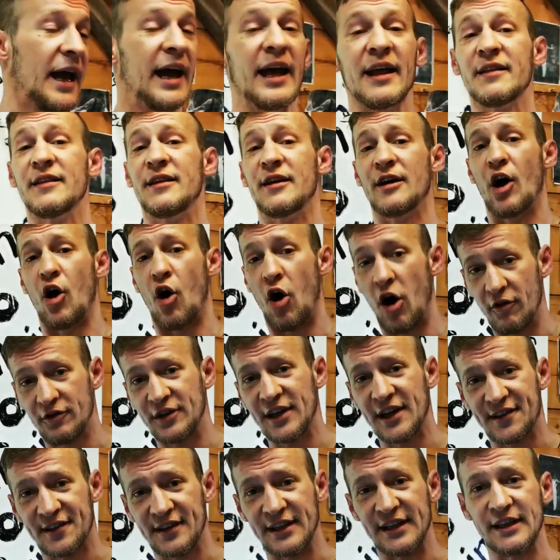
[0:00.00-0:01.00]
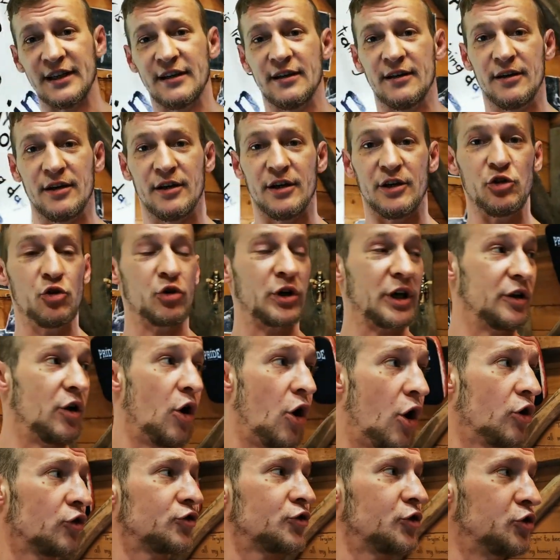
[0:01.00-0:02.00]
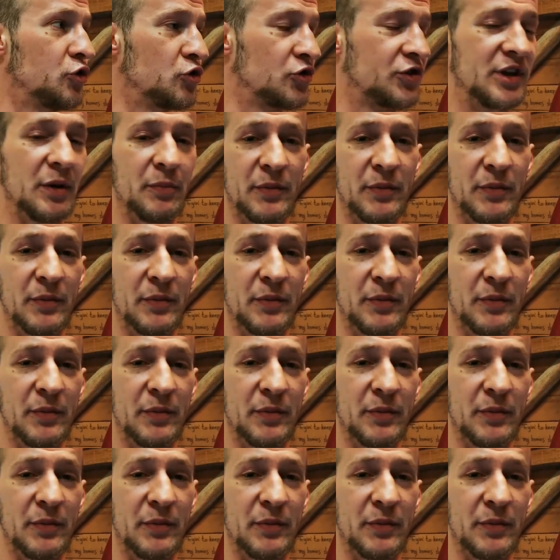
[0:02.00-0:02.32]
And obviously, you can also use